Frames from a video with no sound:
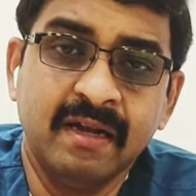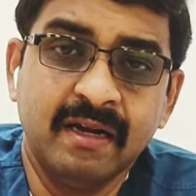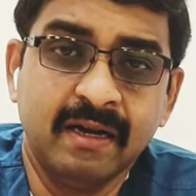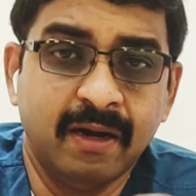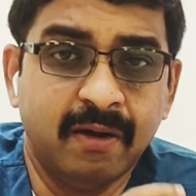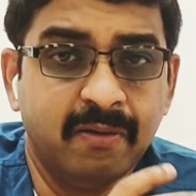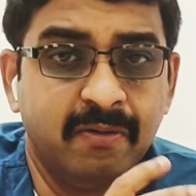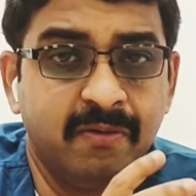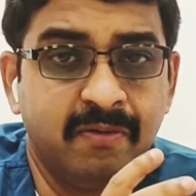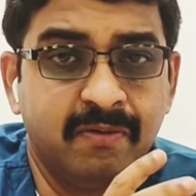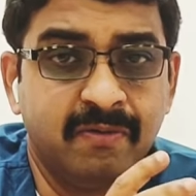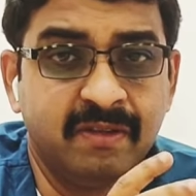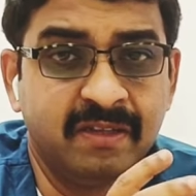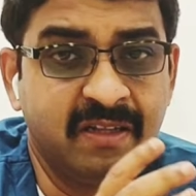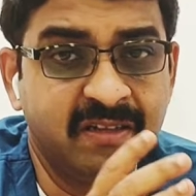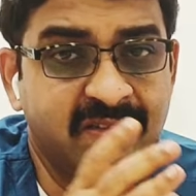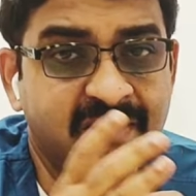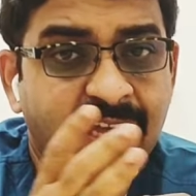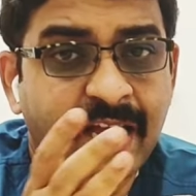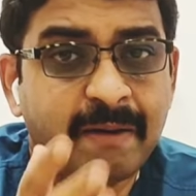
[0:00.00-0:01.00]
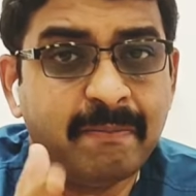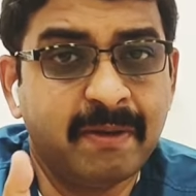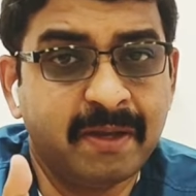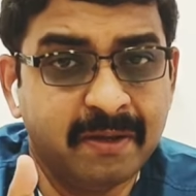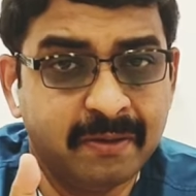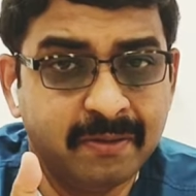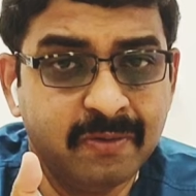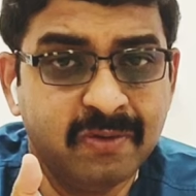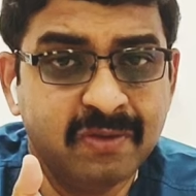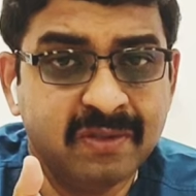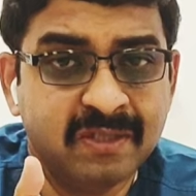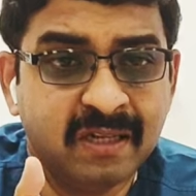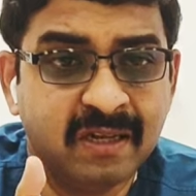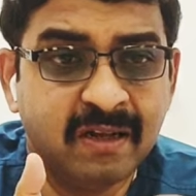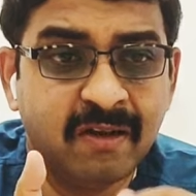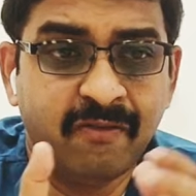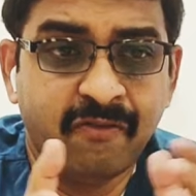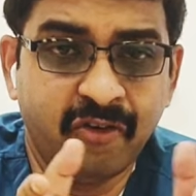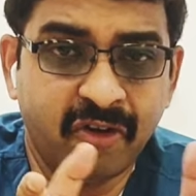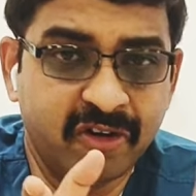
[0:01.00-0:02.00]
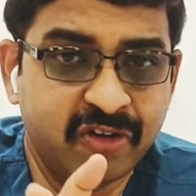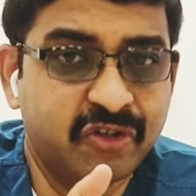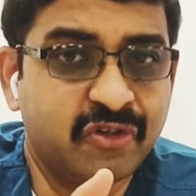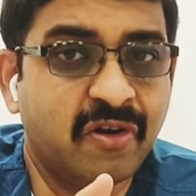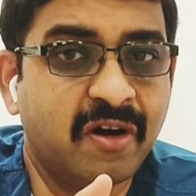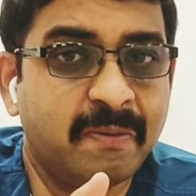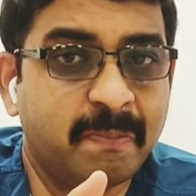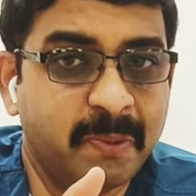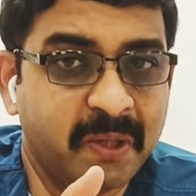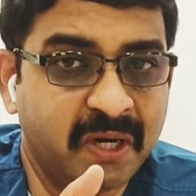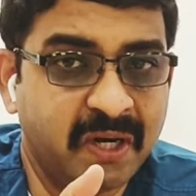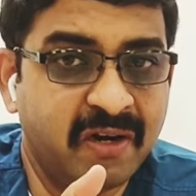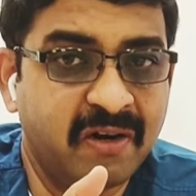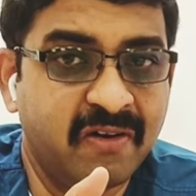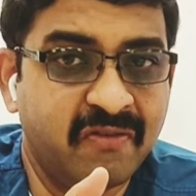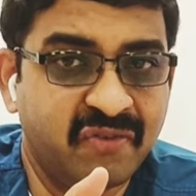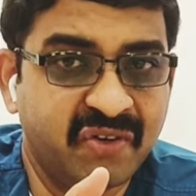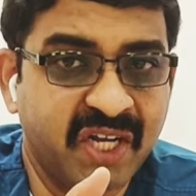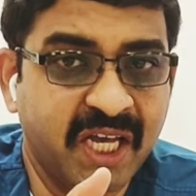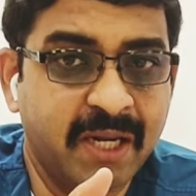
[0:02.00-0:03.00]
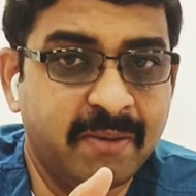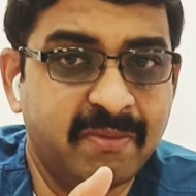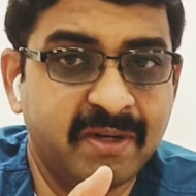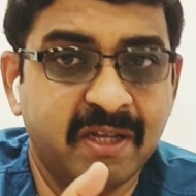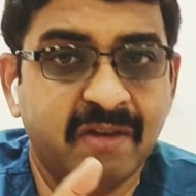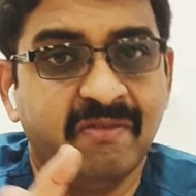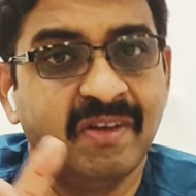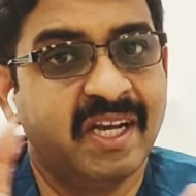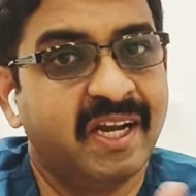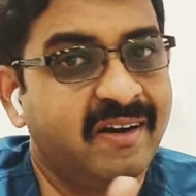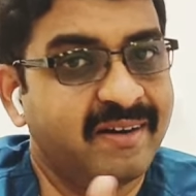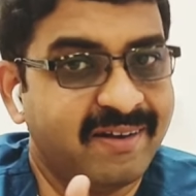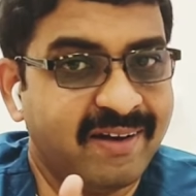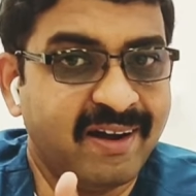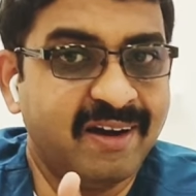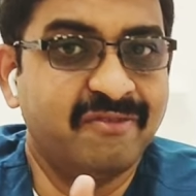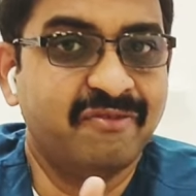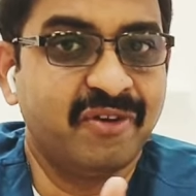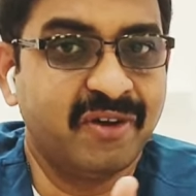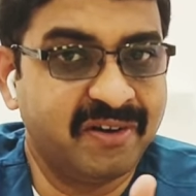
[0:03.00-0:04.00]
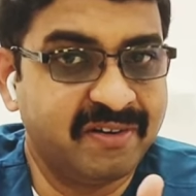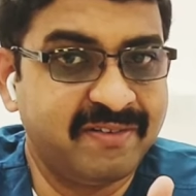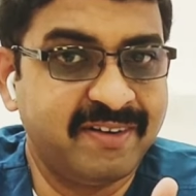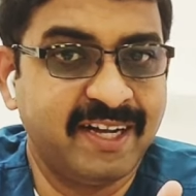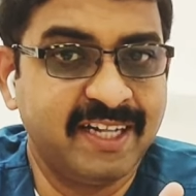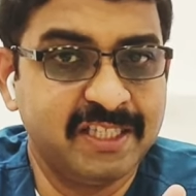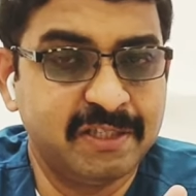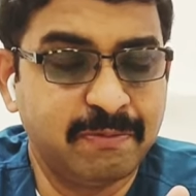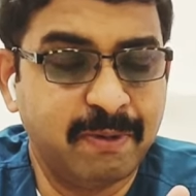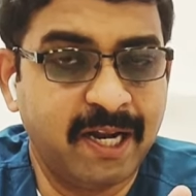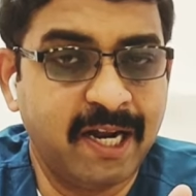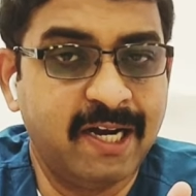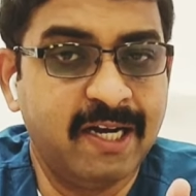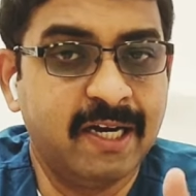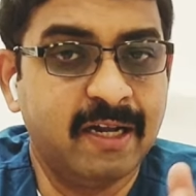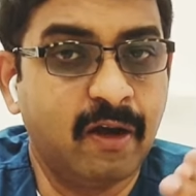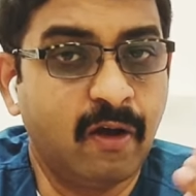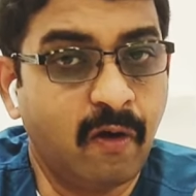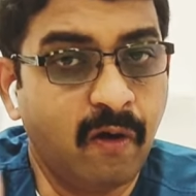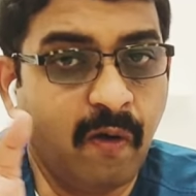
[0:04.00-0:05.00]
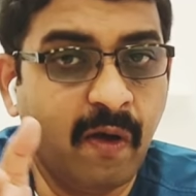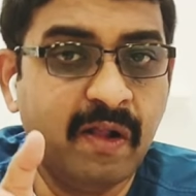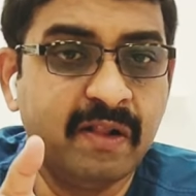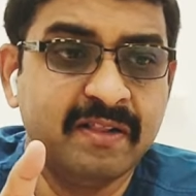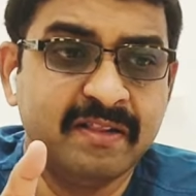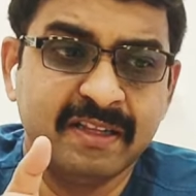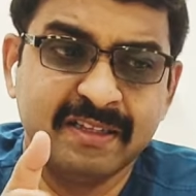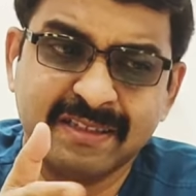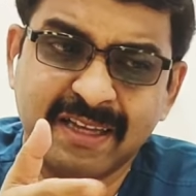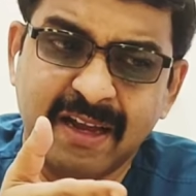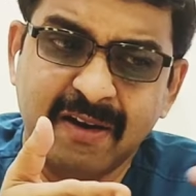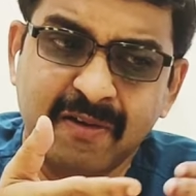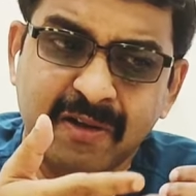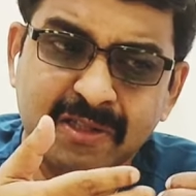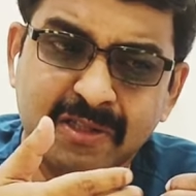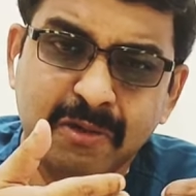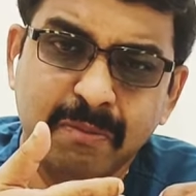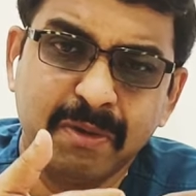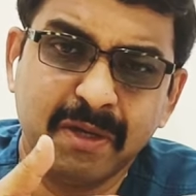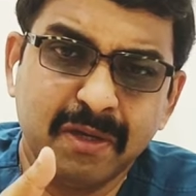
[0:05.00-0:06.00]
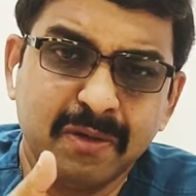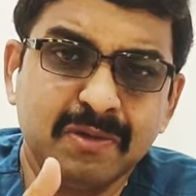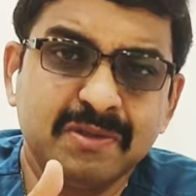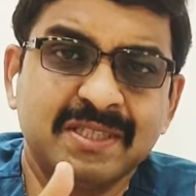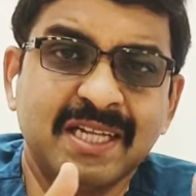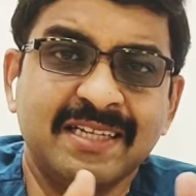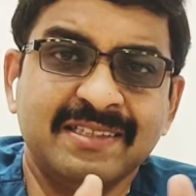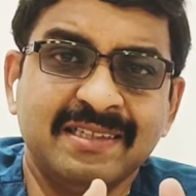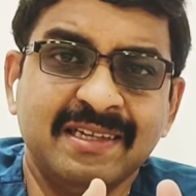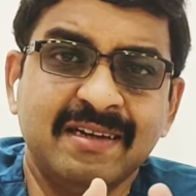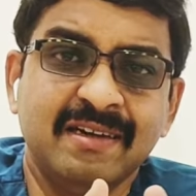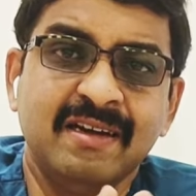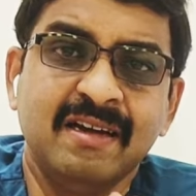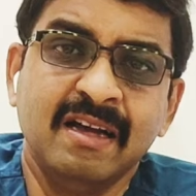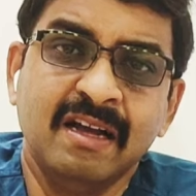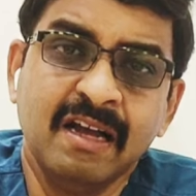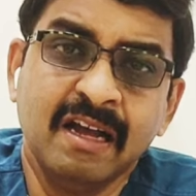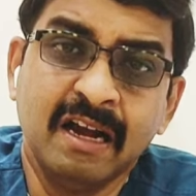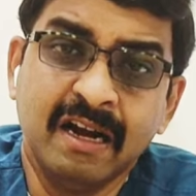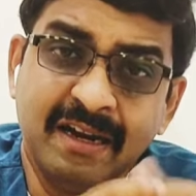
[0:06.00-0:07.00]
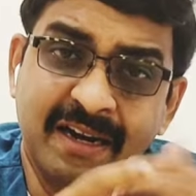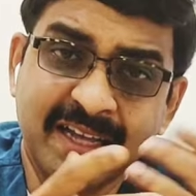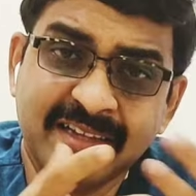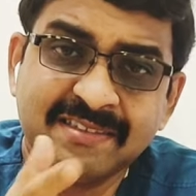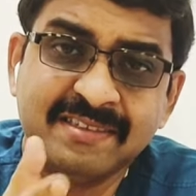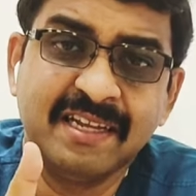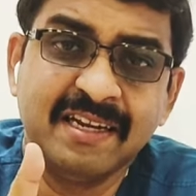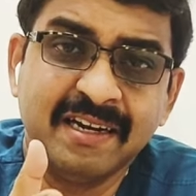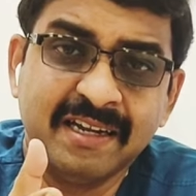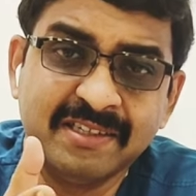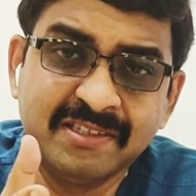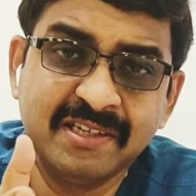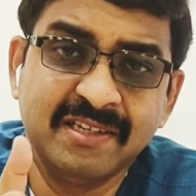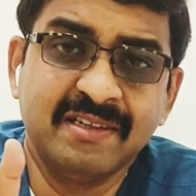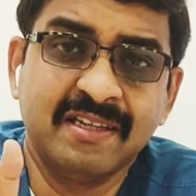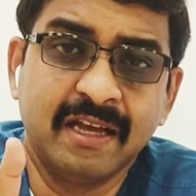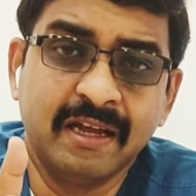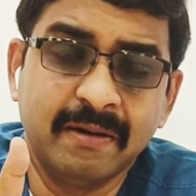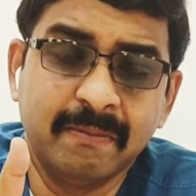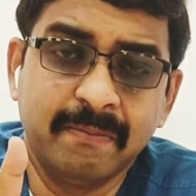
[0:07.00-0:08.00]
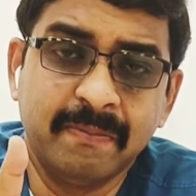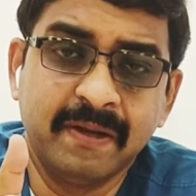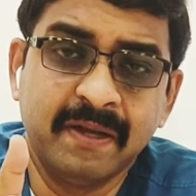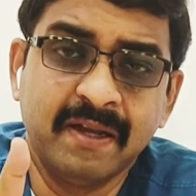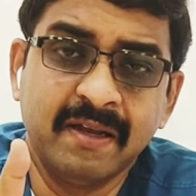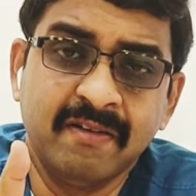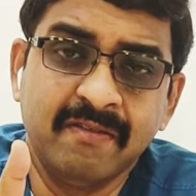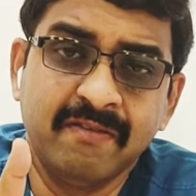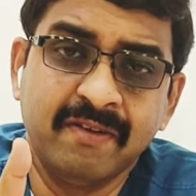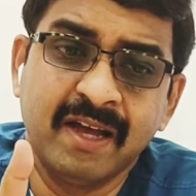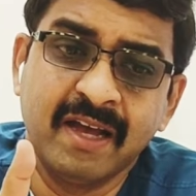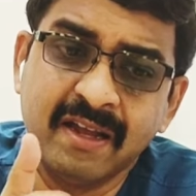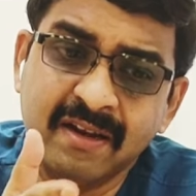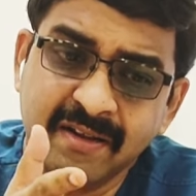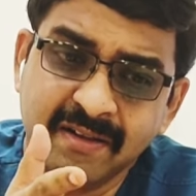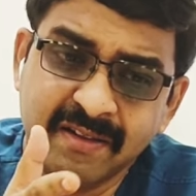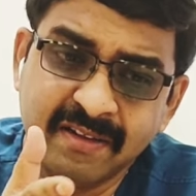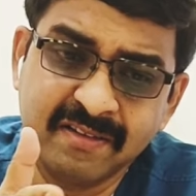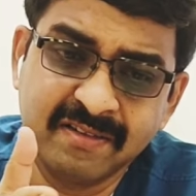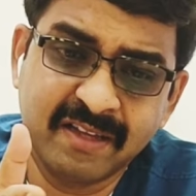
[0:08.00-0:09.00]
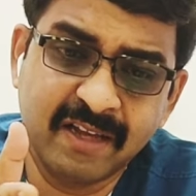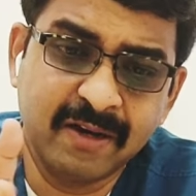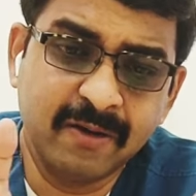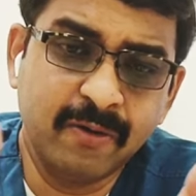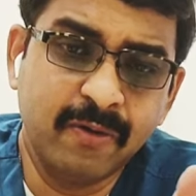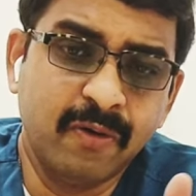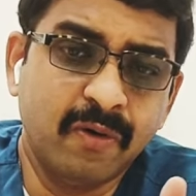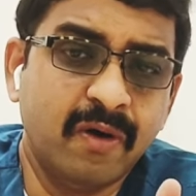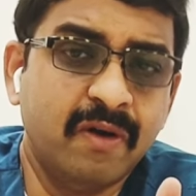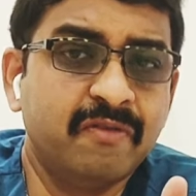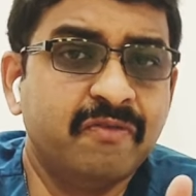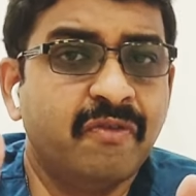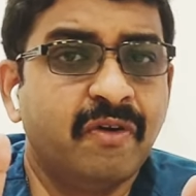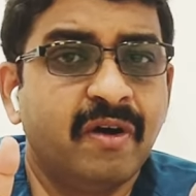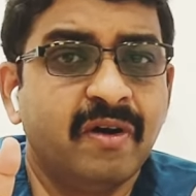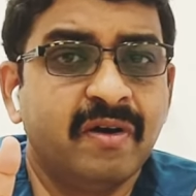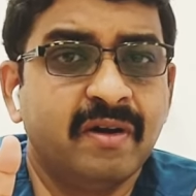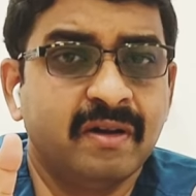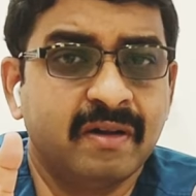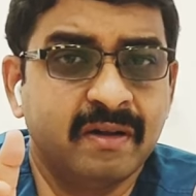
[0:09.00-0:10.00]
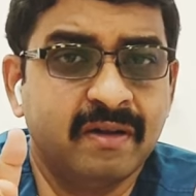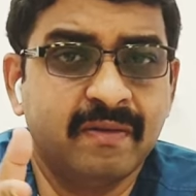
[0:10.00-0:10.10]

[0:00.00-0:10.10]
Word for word: Now this can be used for a short period of time till we get a heart for a transplant or this can also be used as a destination therapy where this can go on for